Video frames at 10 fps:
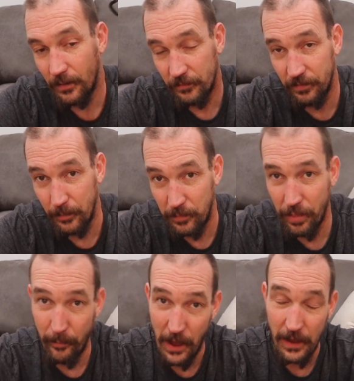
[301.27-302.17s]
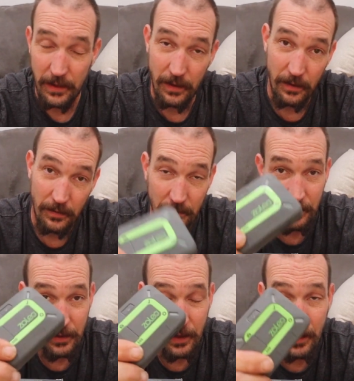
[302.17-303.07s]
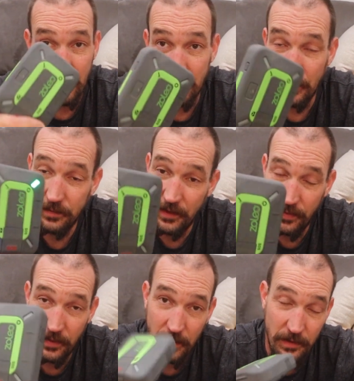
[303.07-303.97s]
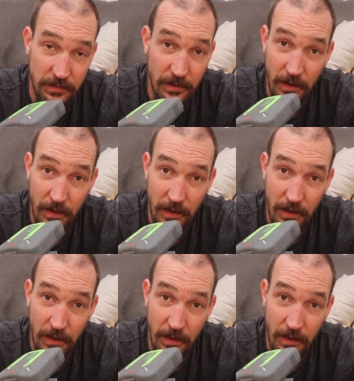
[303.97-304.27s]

flipped the bike, and it's hit this,